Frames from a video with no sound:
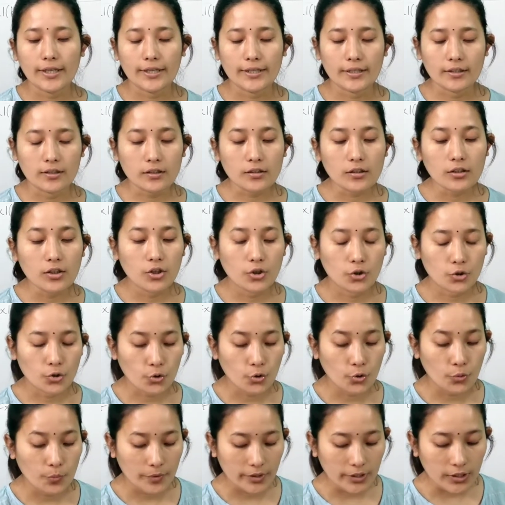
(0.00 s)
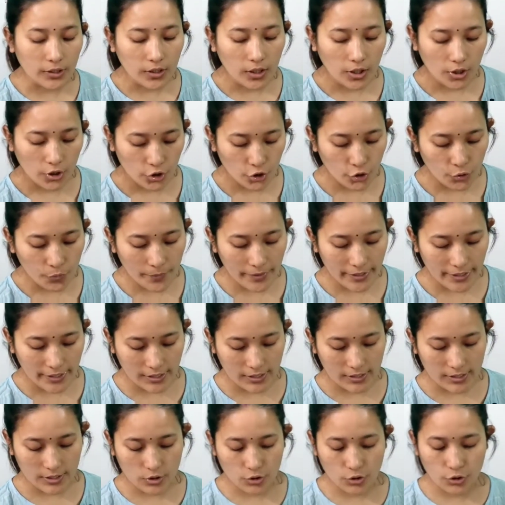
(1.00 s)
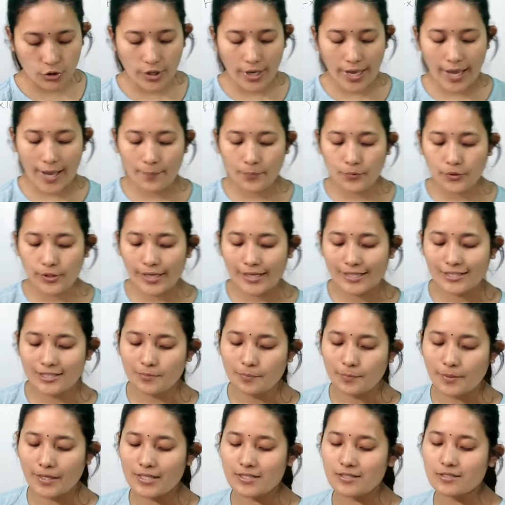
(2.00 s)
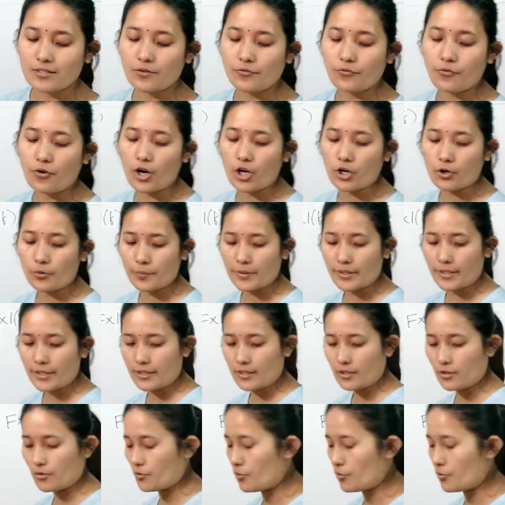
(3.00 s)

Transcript: in a Roman numerals. So you have to express the following in a